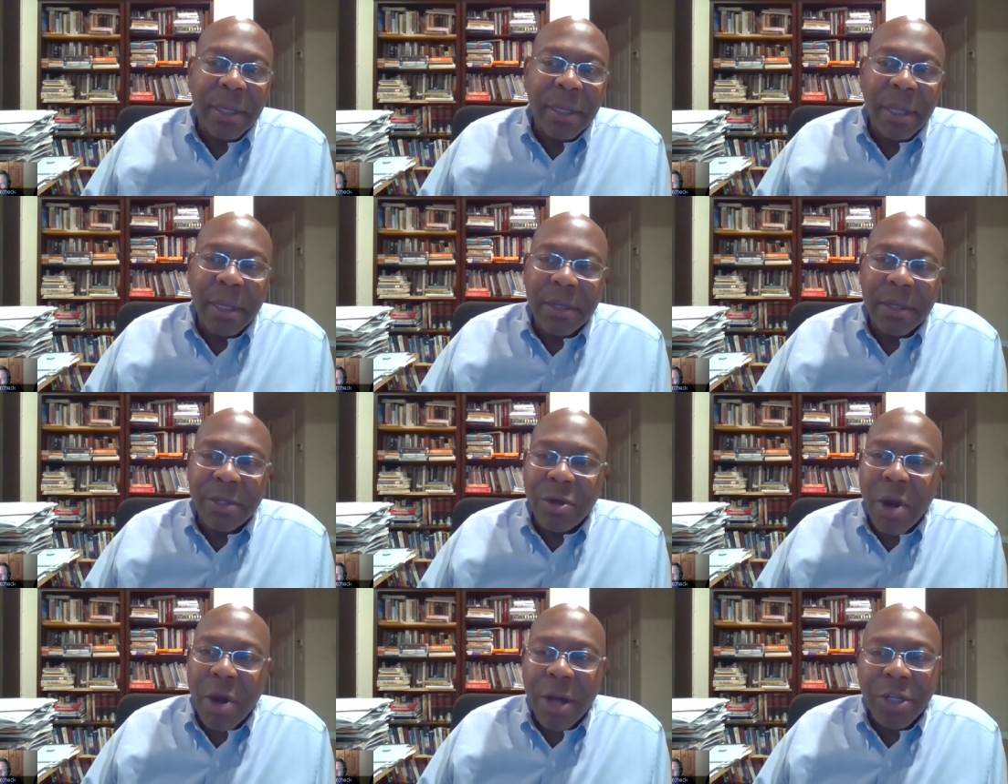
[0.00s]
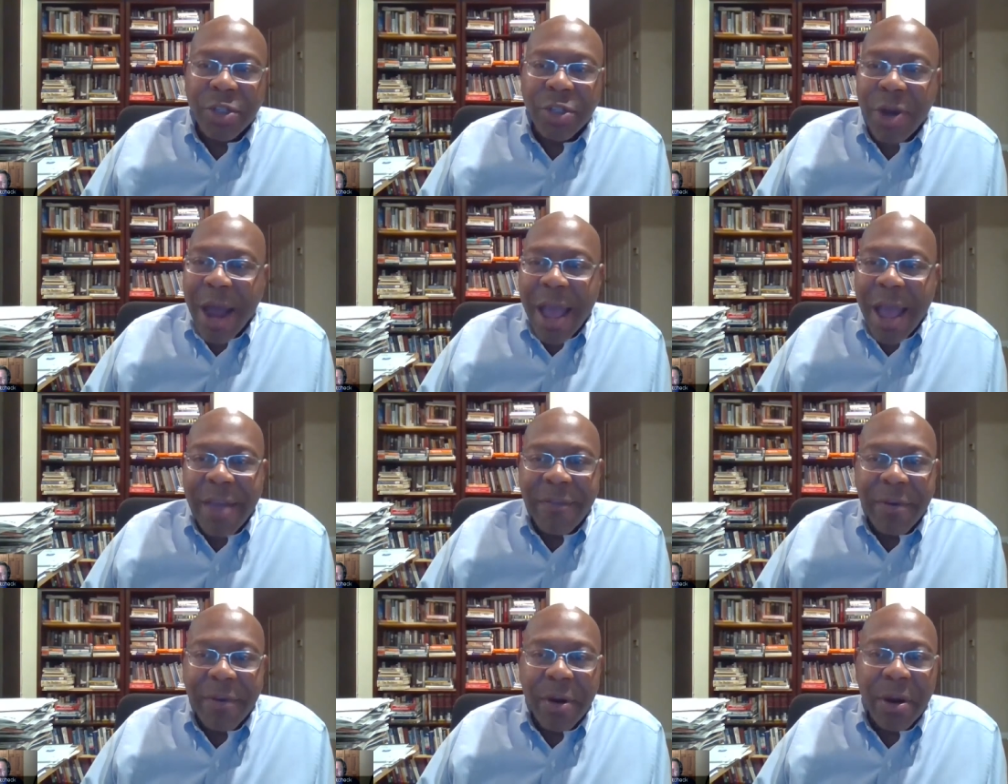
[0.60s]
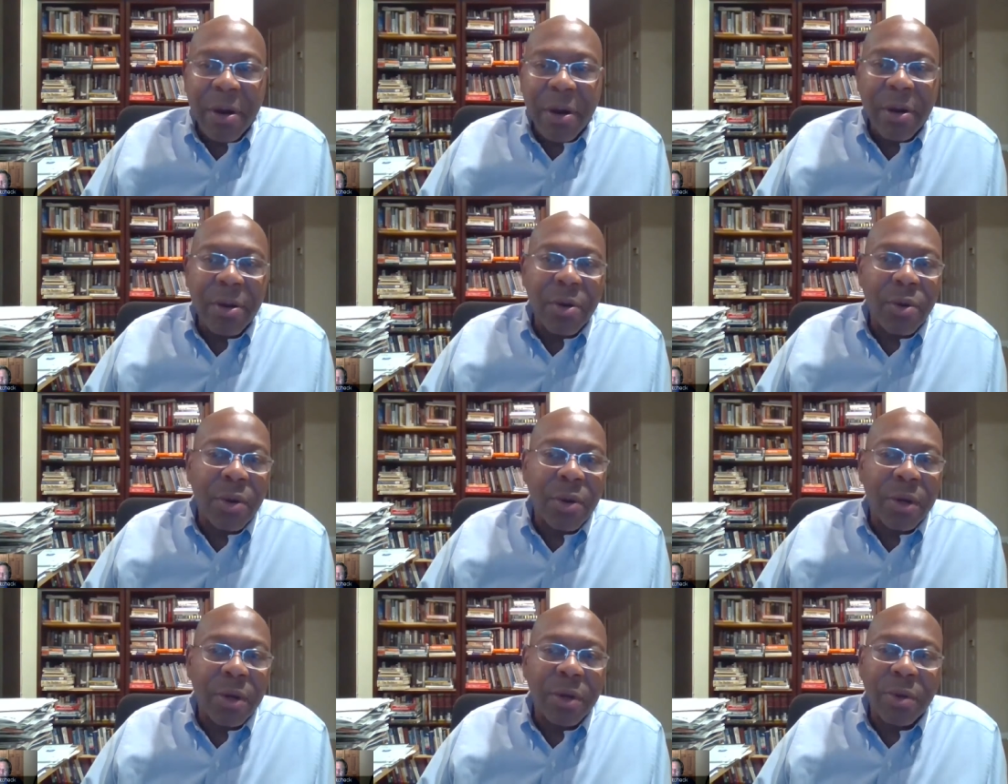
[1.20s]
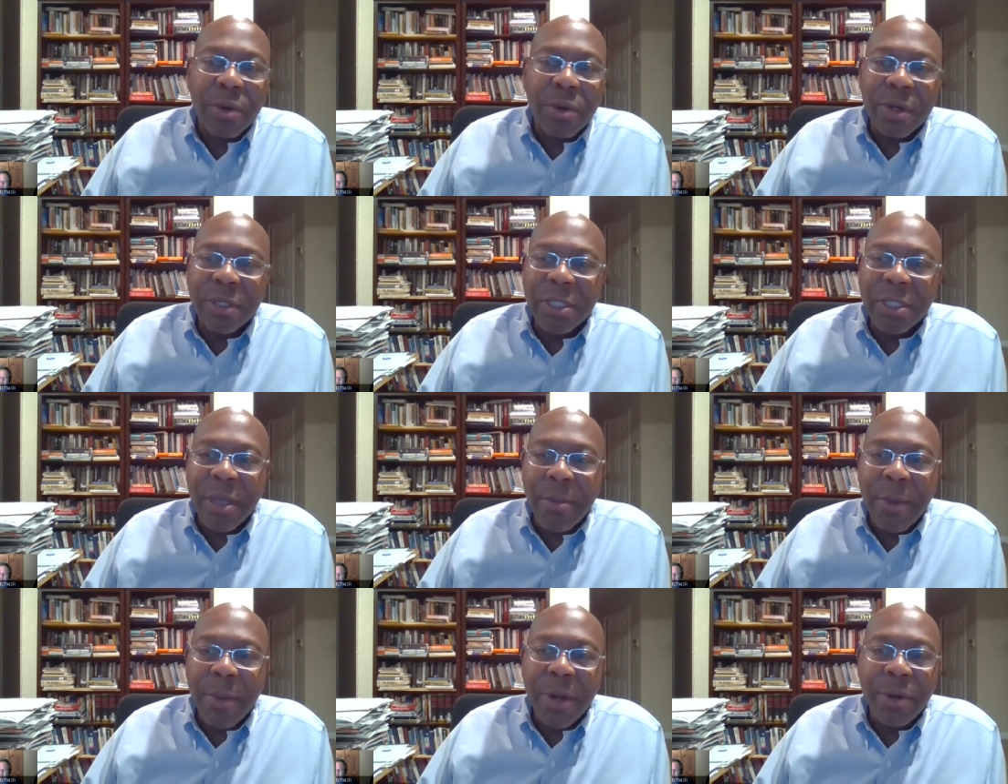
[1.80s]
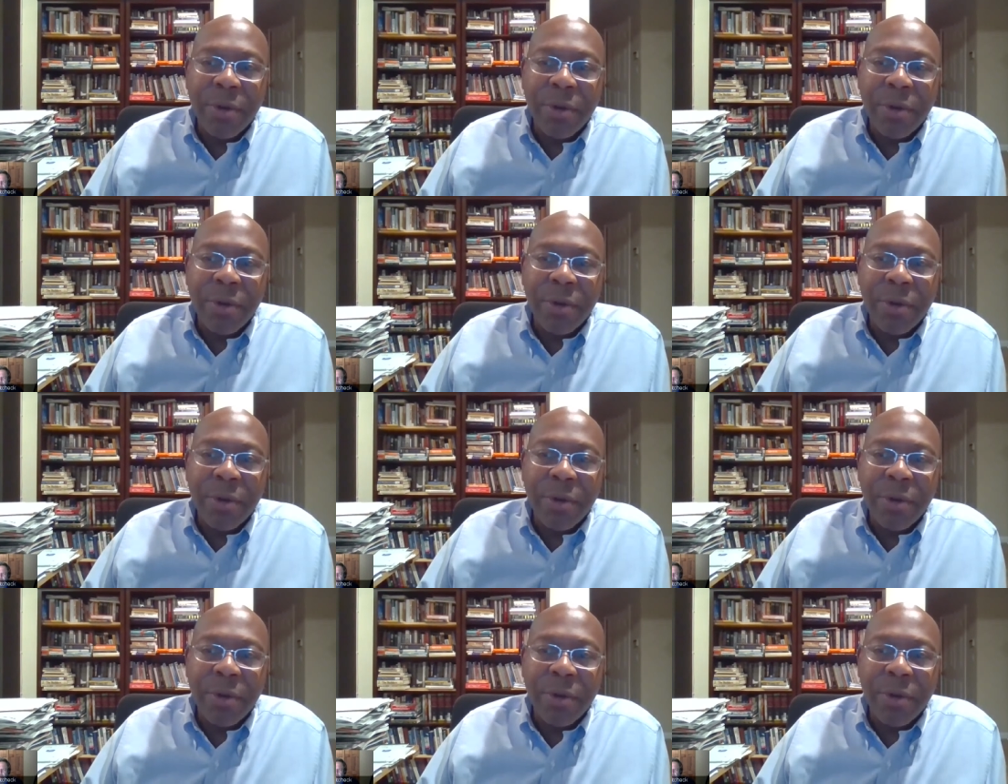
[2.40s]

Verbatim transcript: a, a drunk driver or or someone